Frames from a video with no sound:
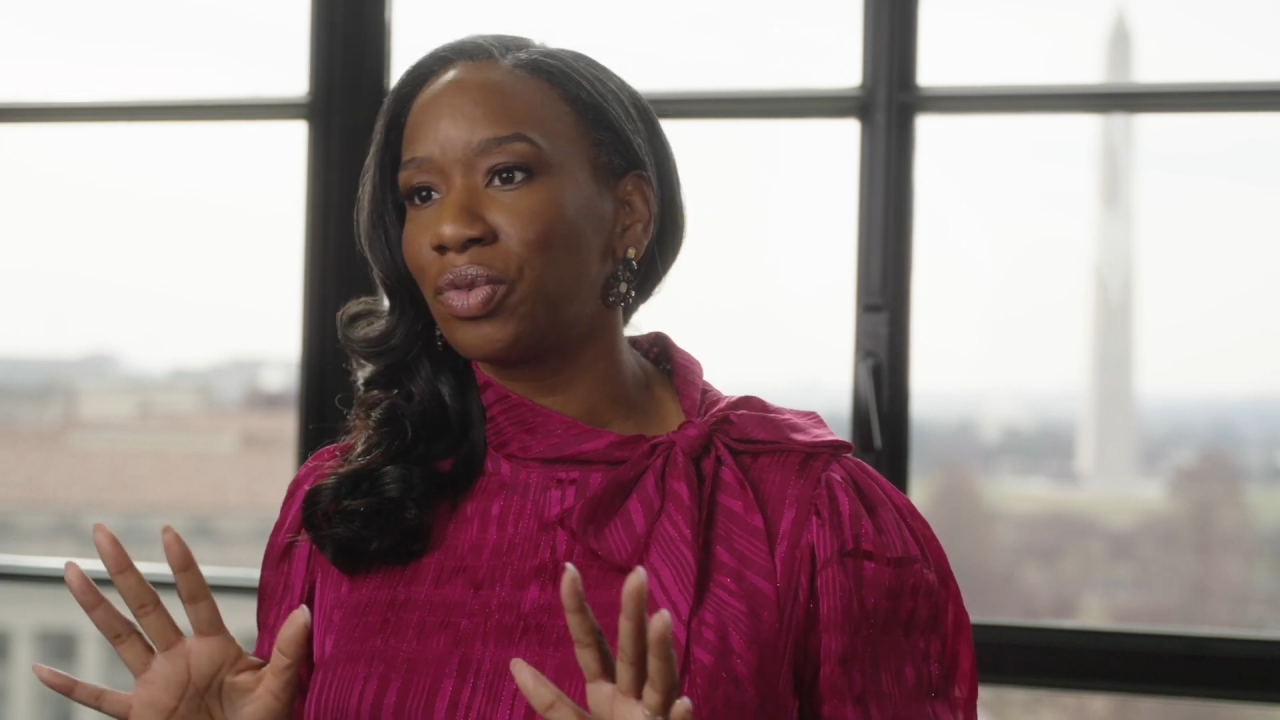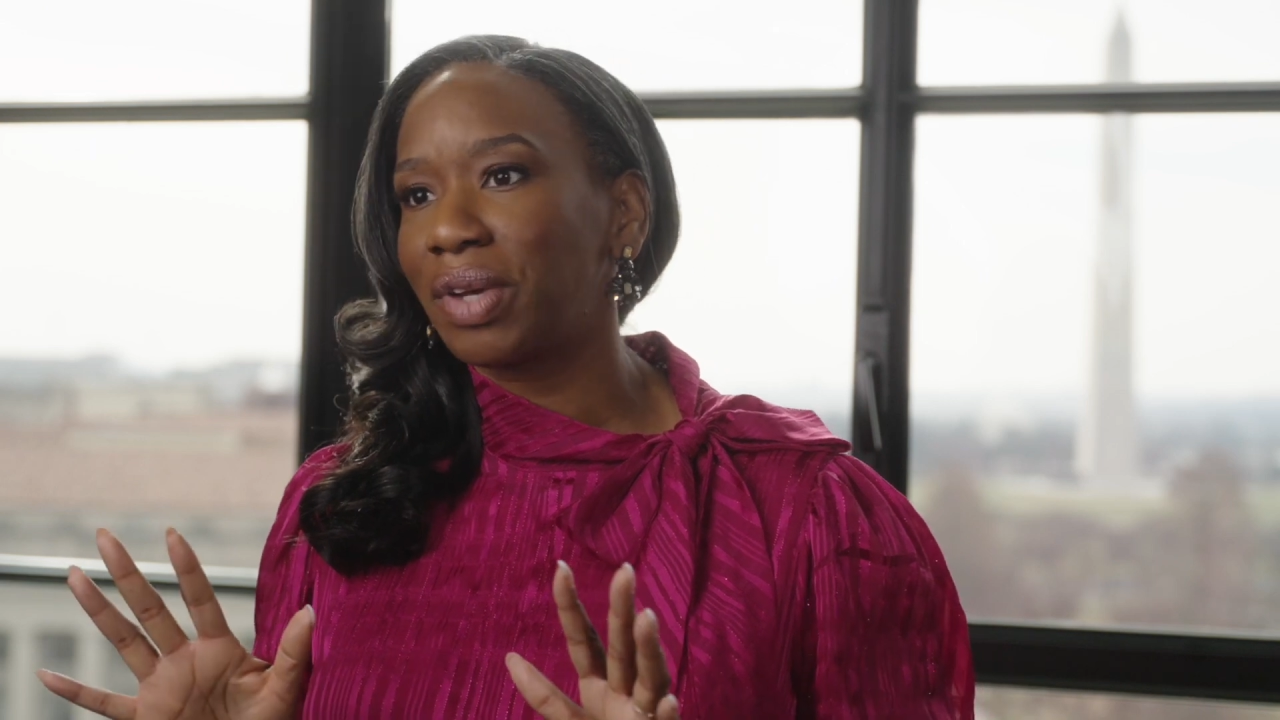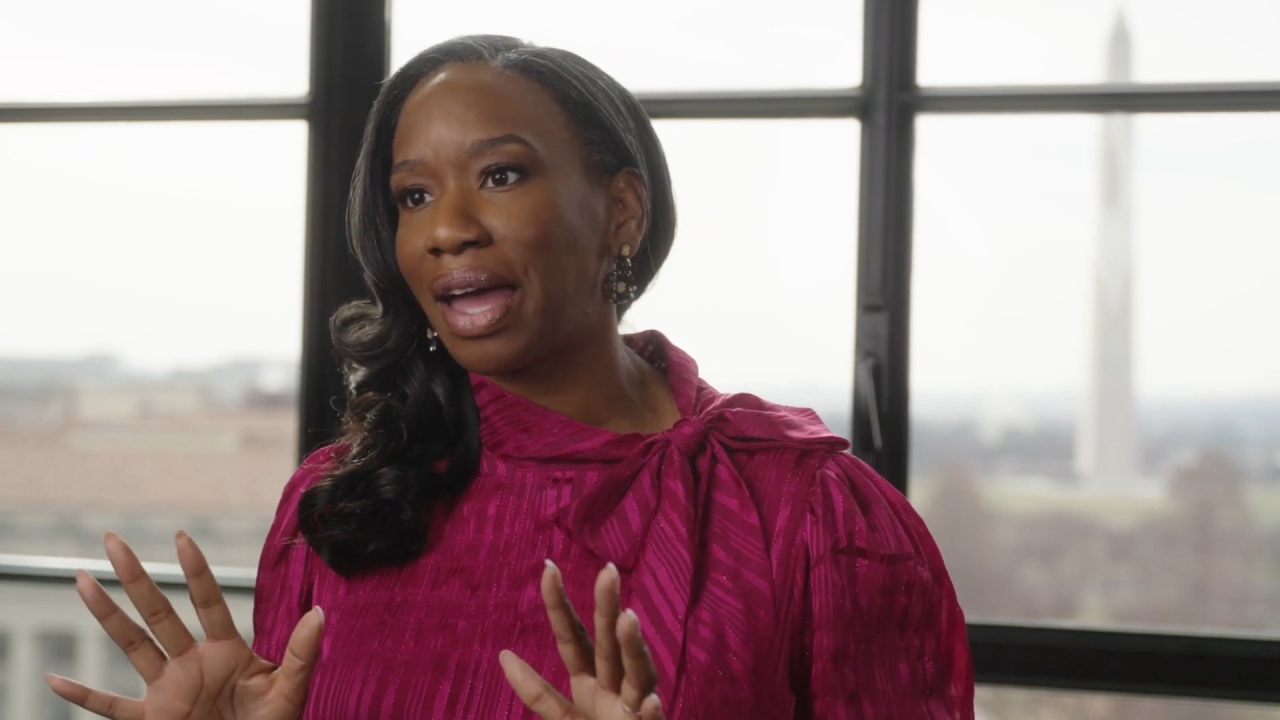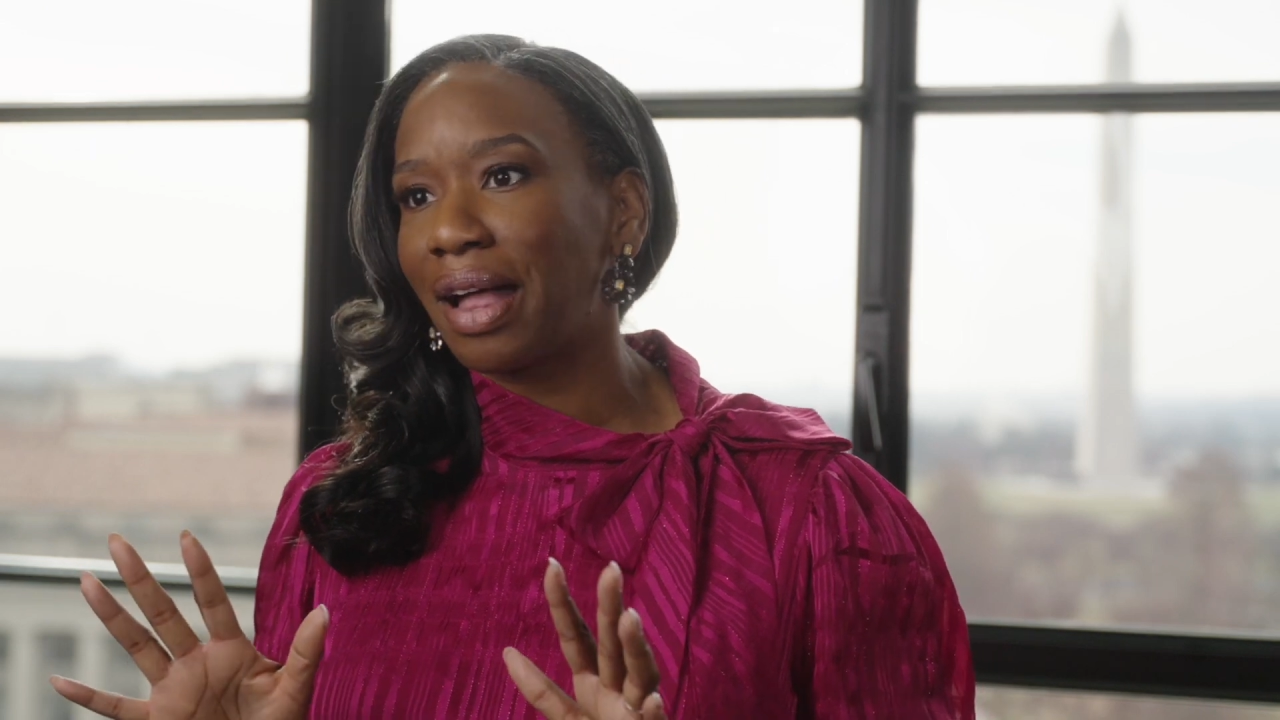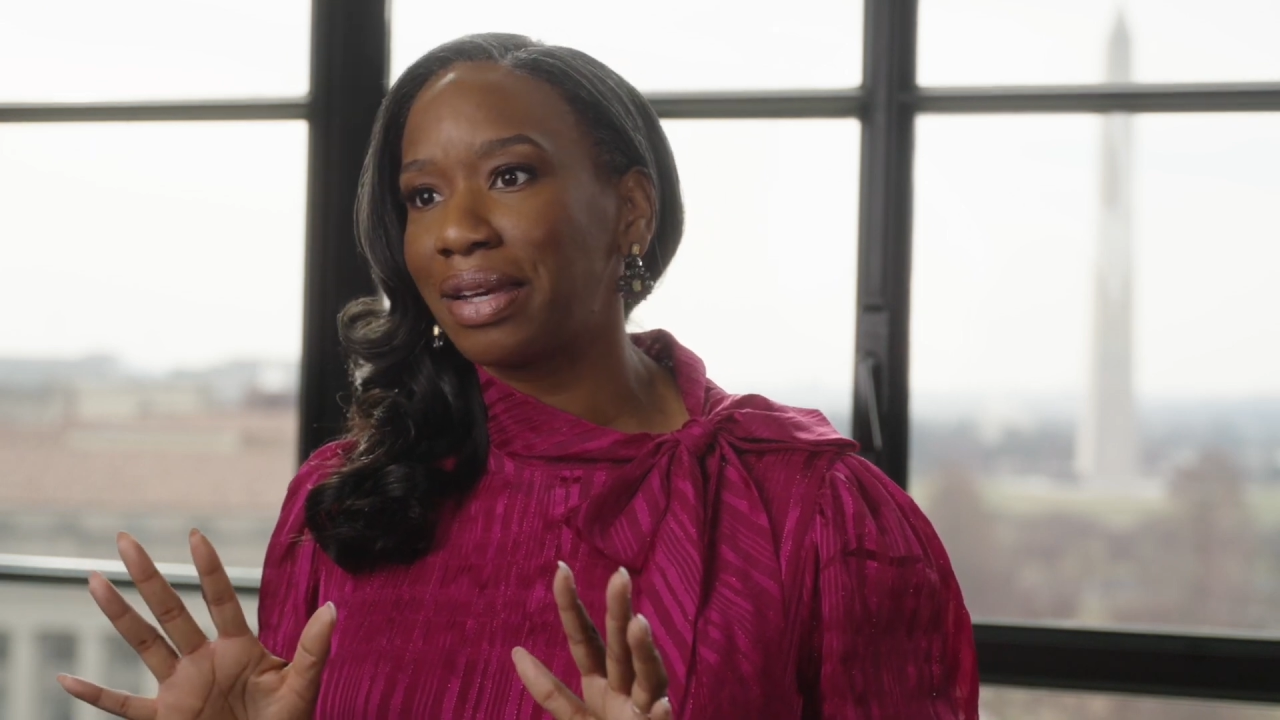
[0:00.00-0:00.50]

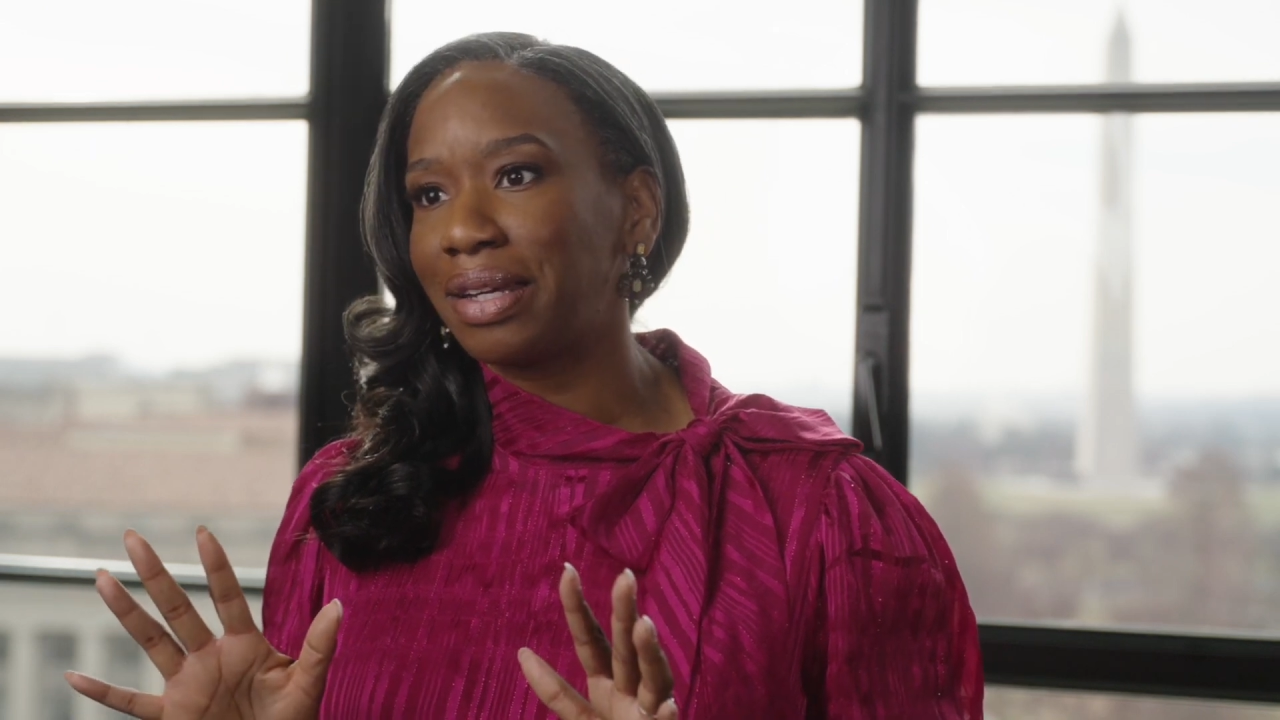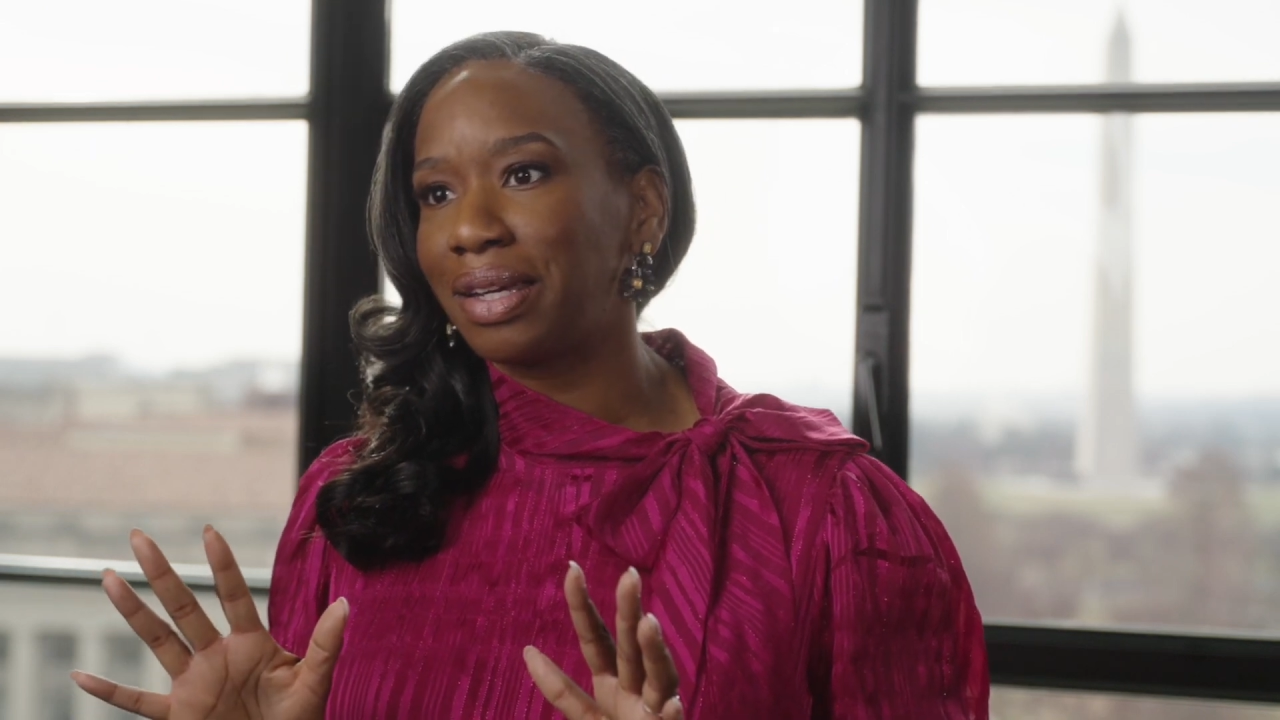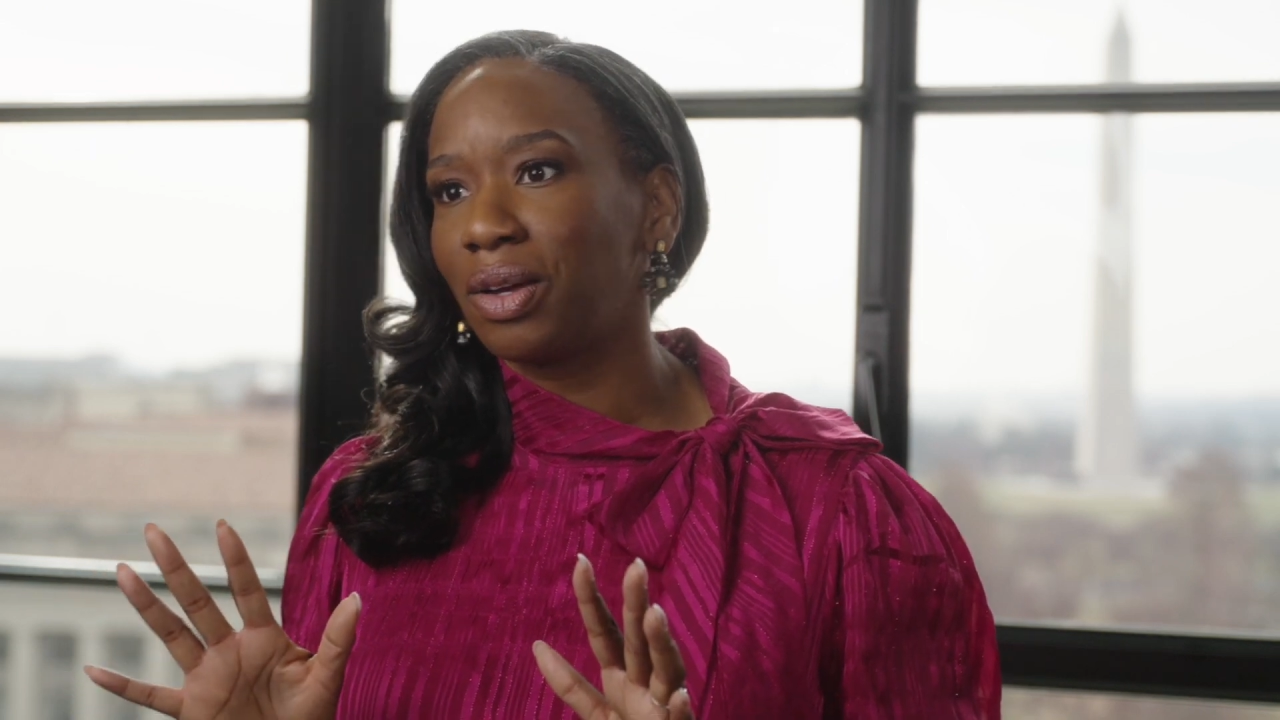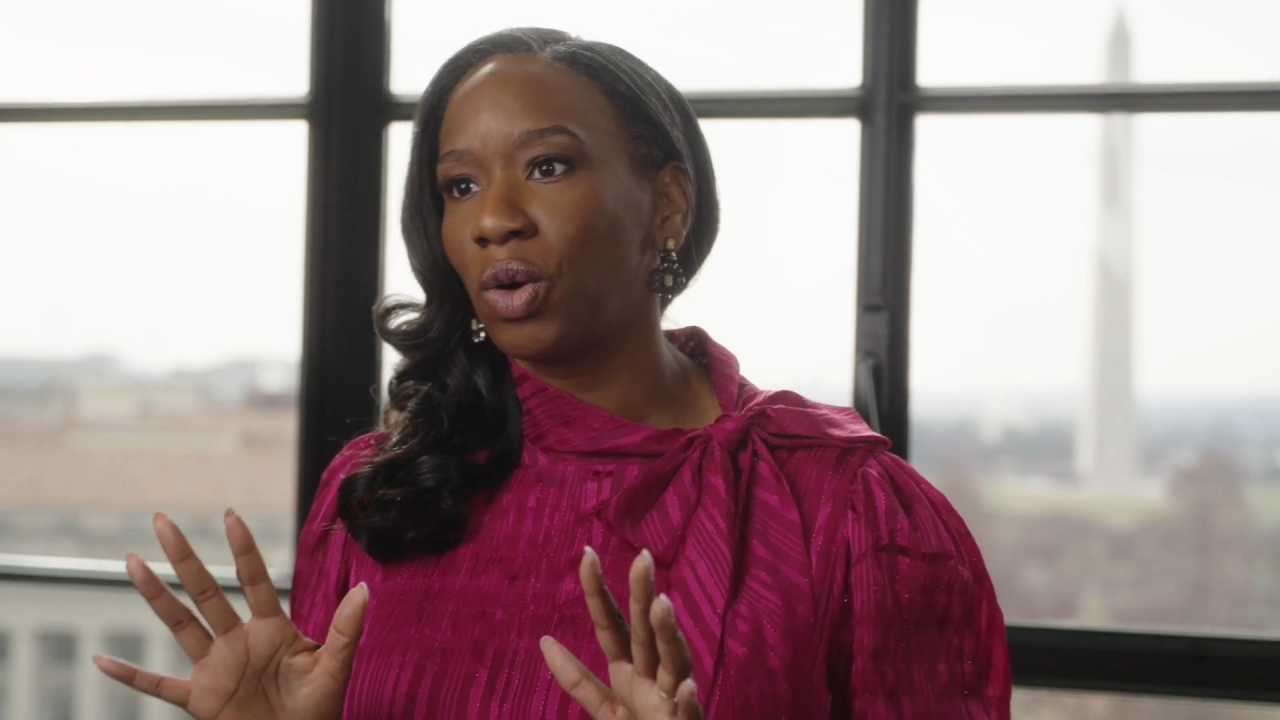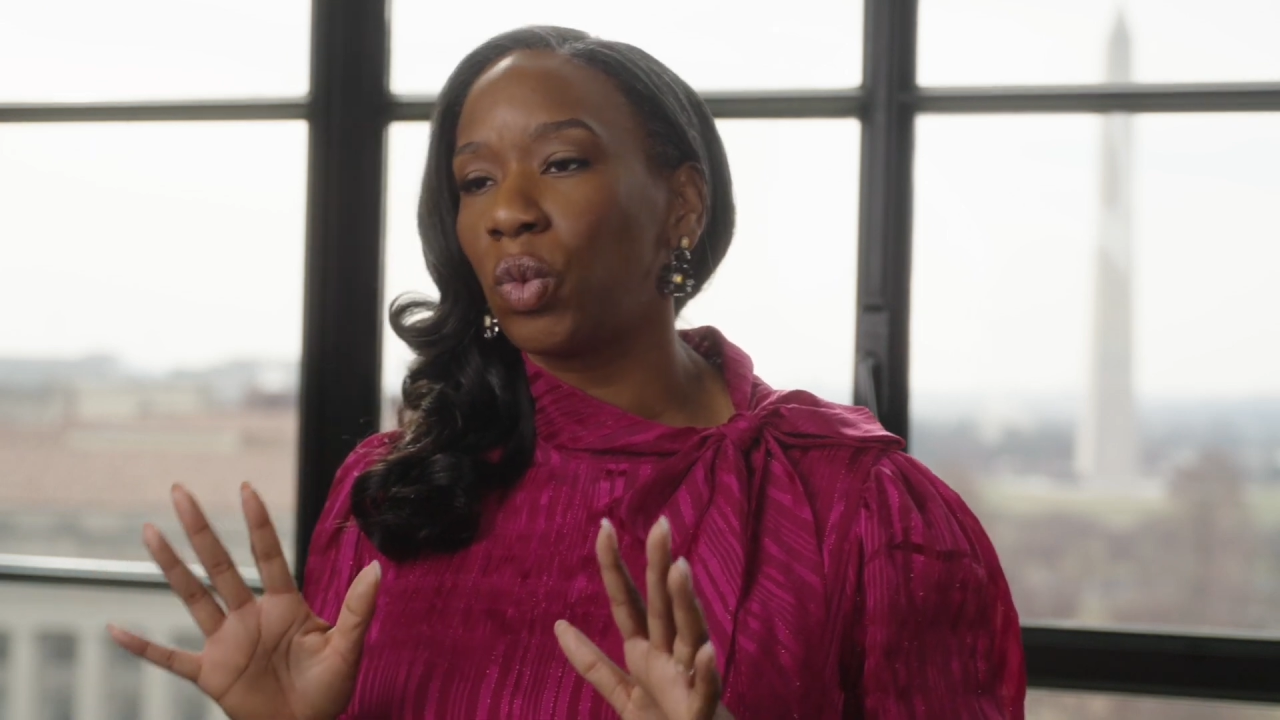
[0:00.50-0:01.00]
reality,